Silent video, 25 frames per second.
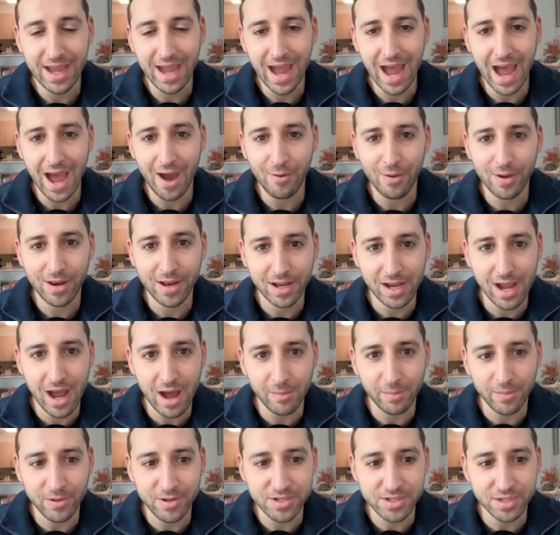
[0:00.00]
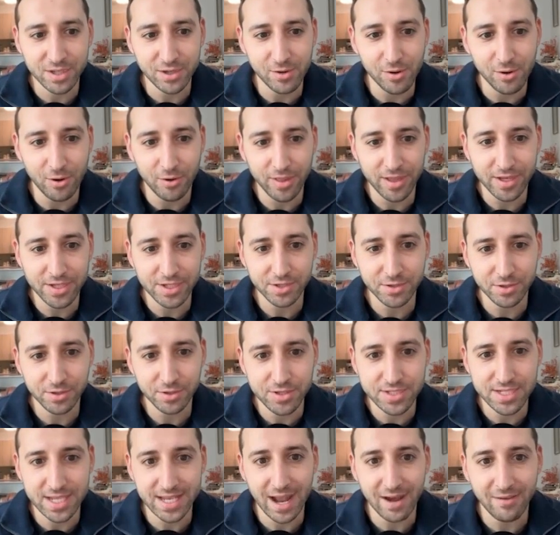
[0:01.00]
how it accomplished the goal that you
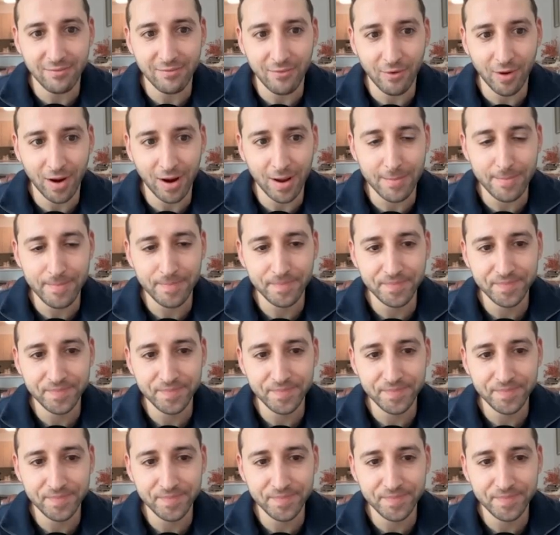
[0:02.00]
set out for it.